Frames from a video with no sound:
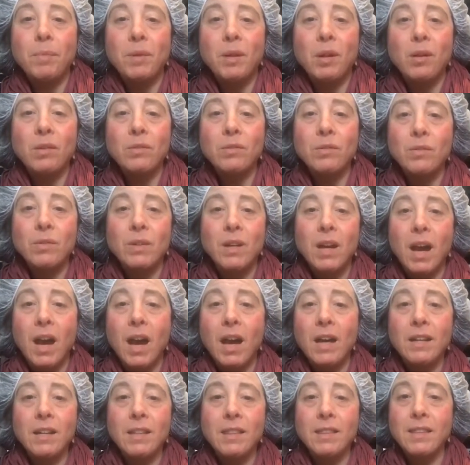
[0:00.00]
but also
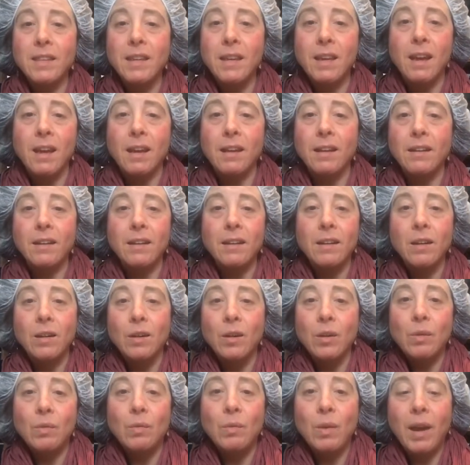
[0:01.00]
kind of thin,
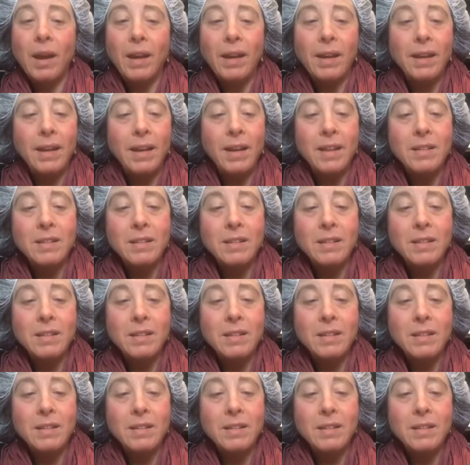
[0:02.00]
right?